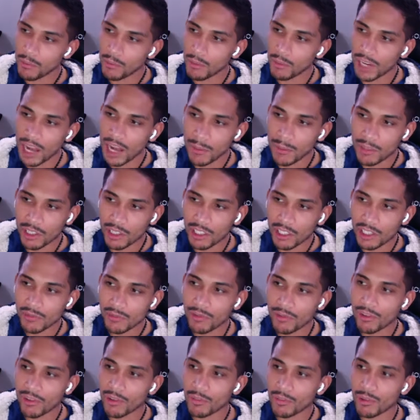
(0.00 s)
But I'm
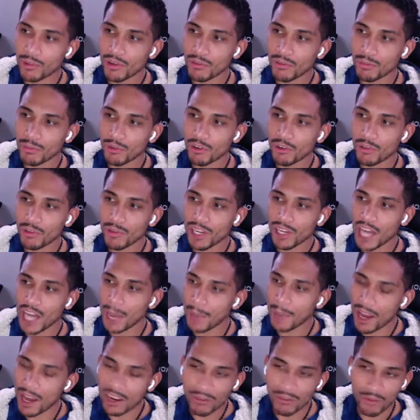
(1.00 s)
looking for improvement.
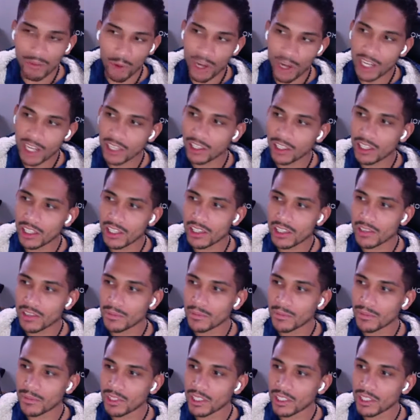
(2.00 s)
I'm not avoiding this.